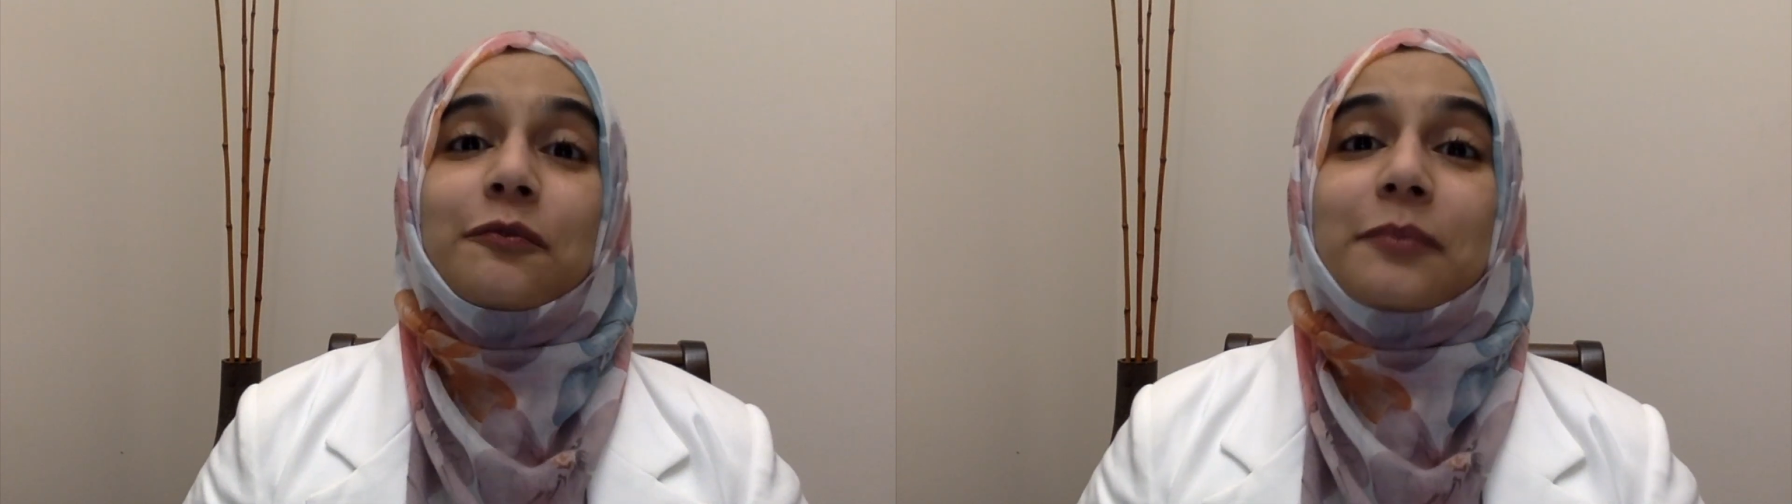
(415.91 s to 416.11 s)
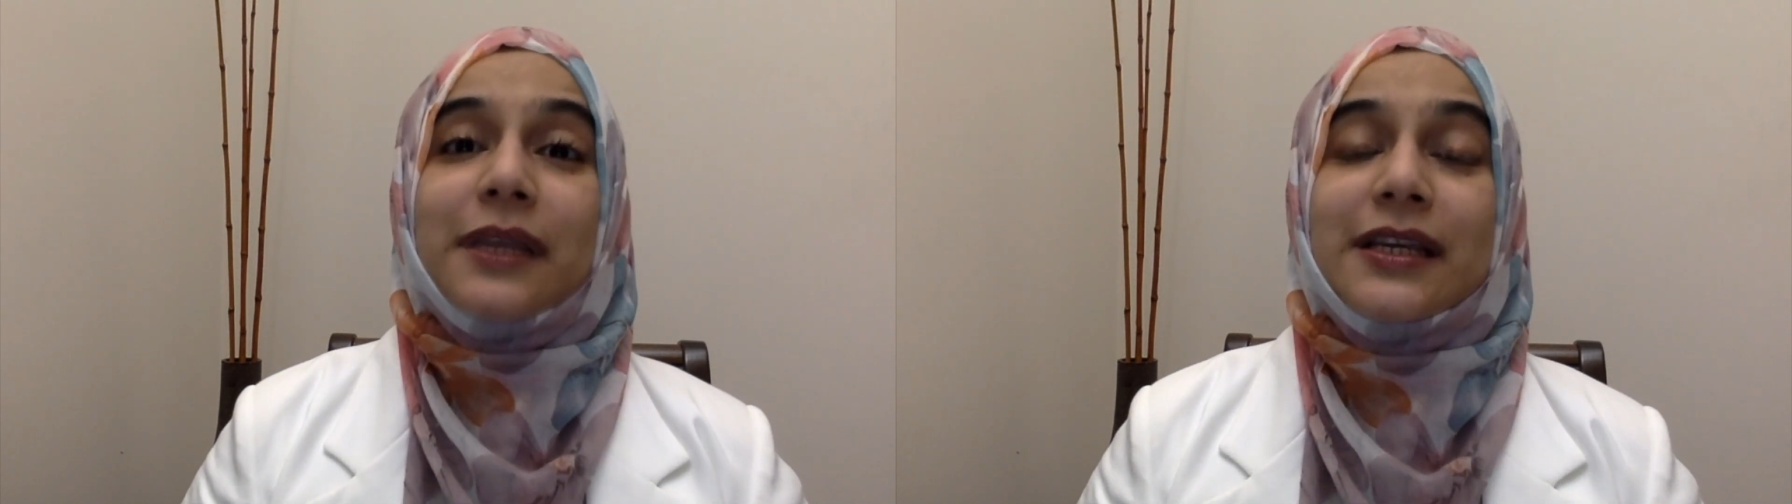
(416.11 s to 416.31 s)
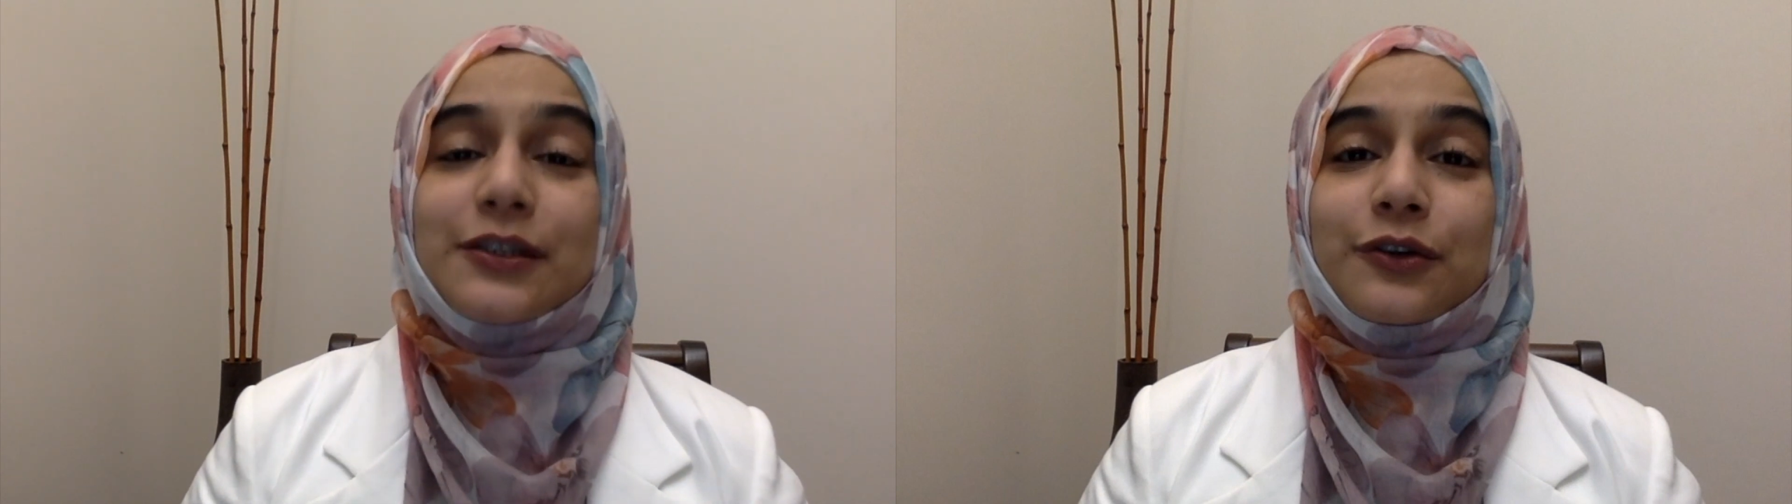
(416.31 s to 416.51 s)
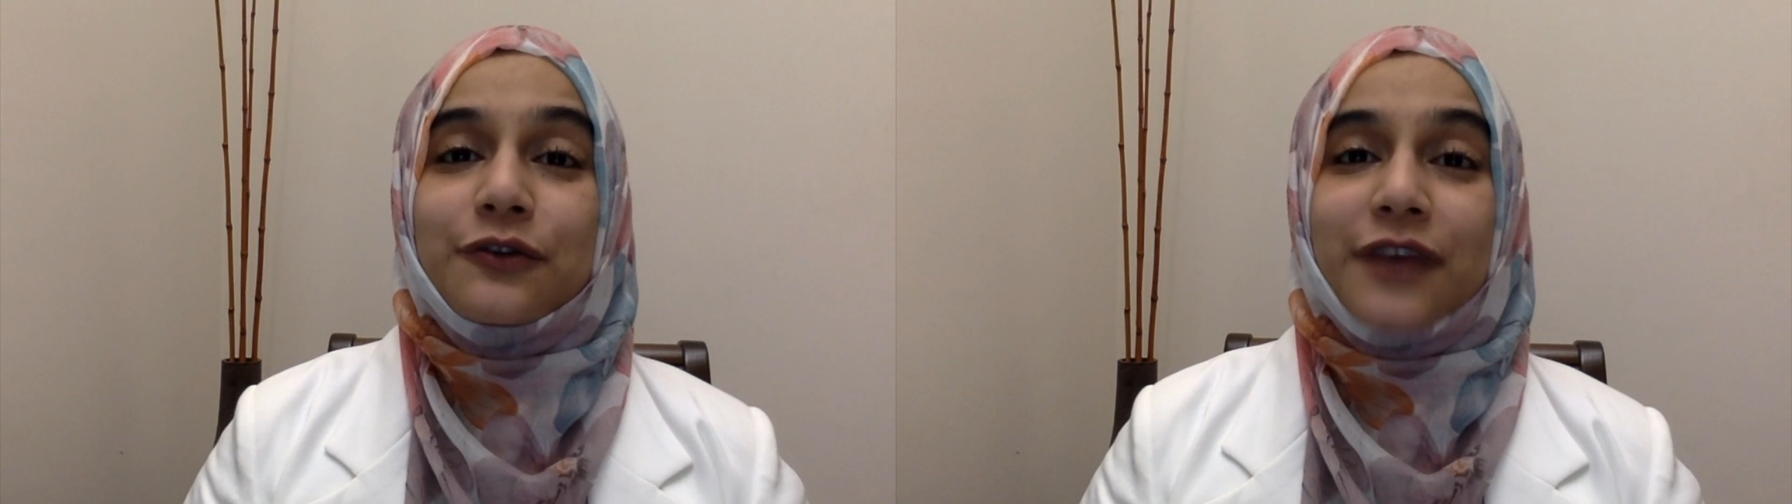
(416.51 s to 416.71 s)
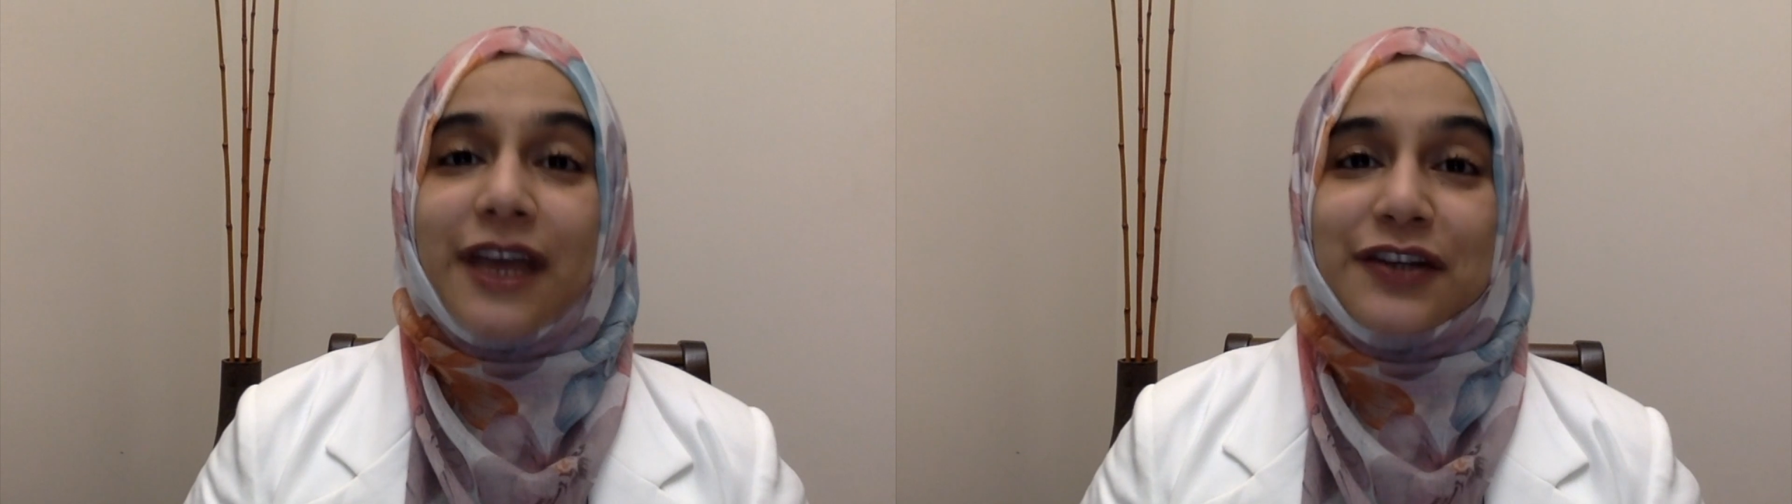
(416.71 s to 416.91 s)
Please don't
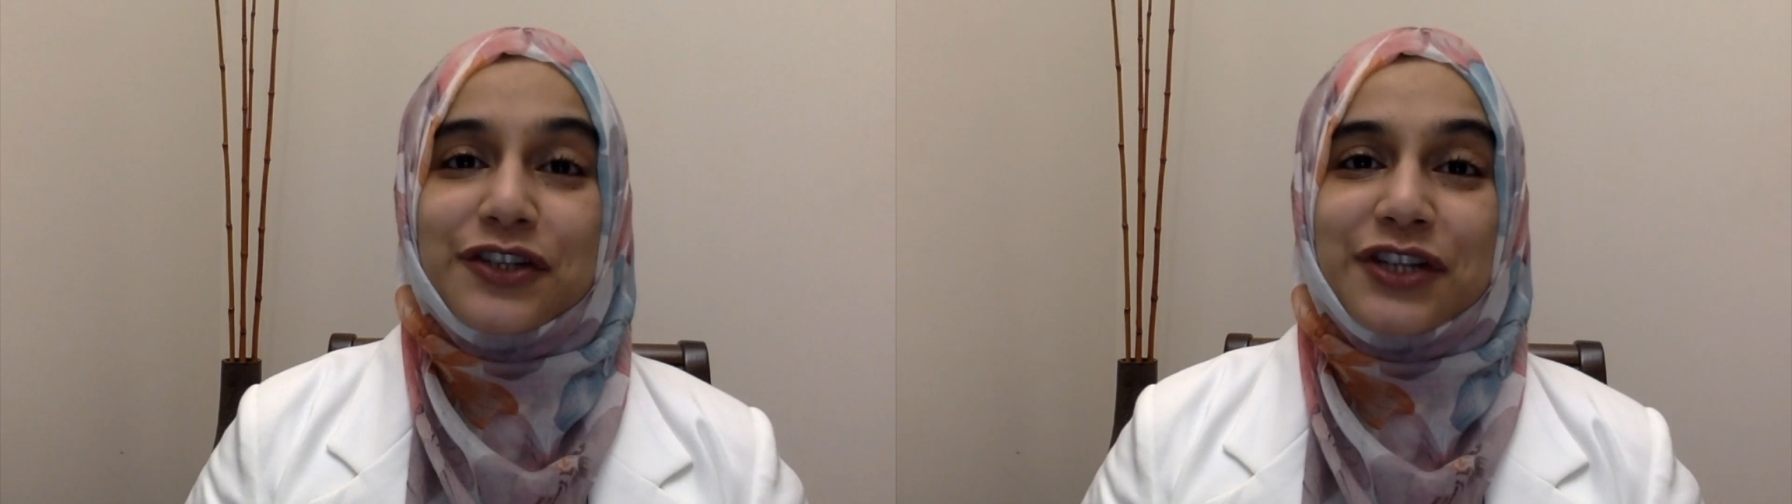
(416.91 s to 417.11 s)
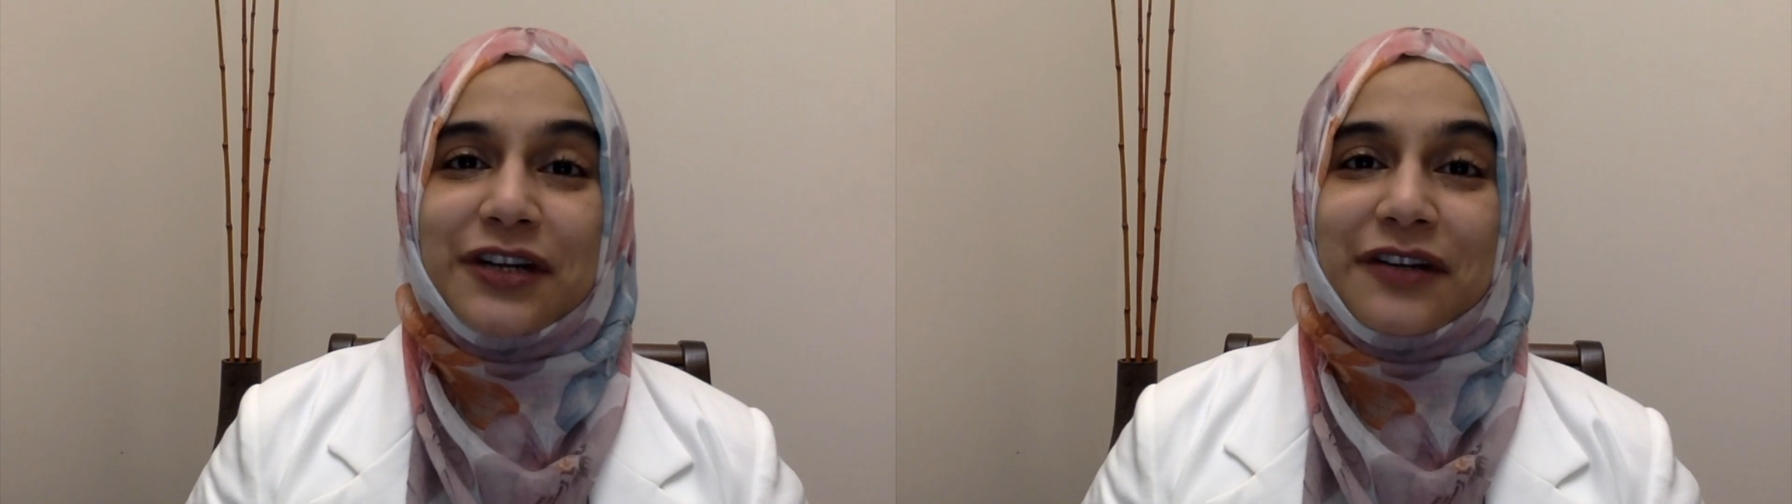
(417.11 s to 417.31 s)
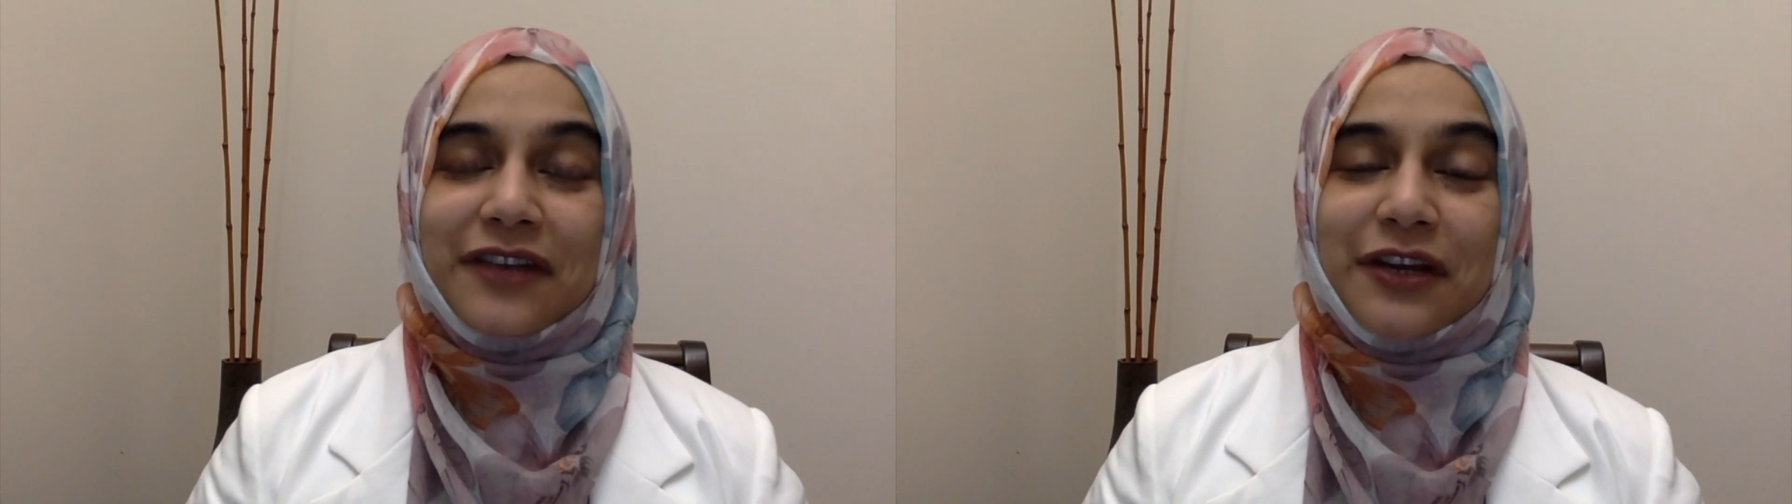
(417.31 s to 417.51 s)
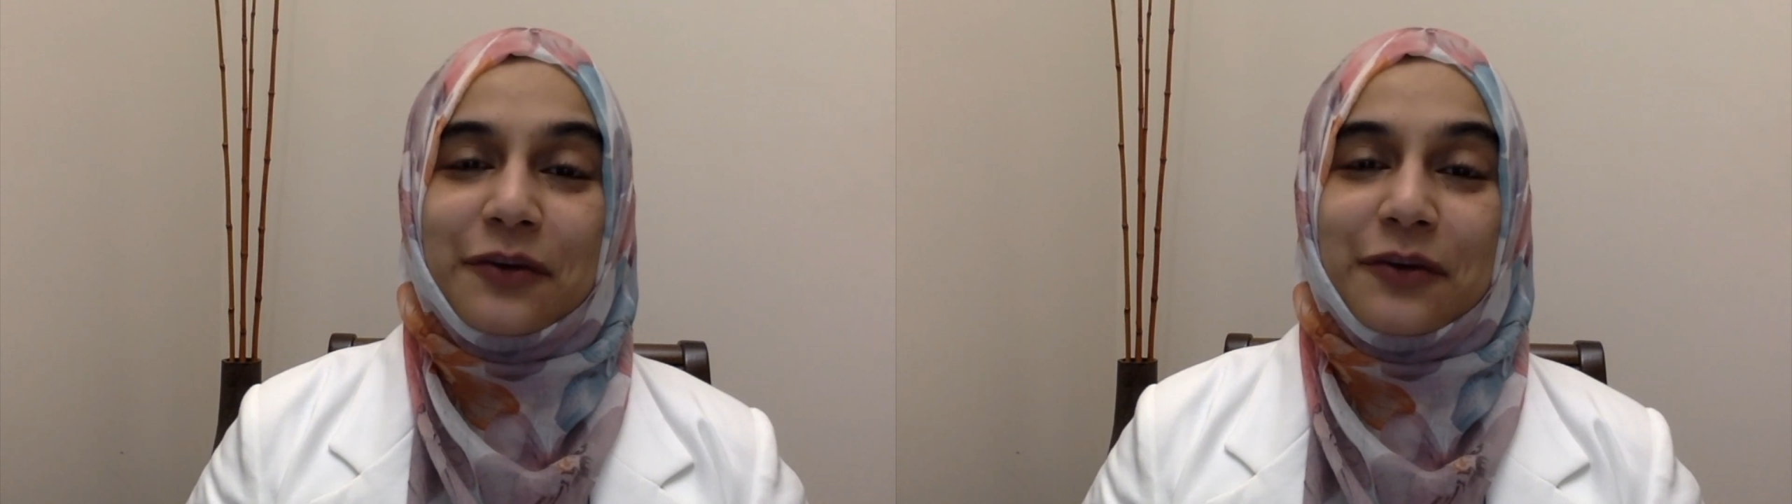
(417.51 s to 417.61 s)
forget to share the video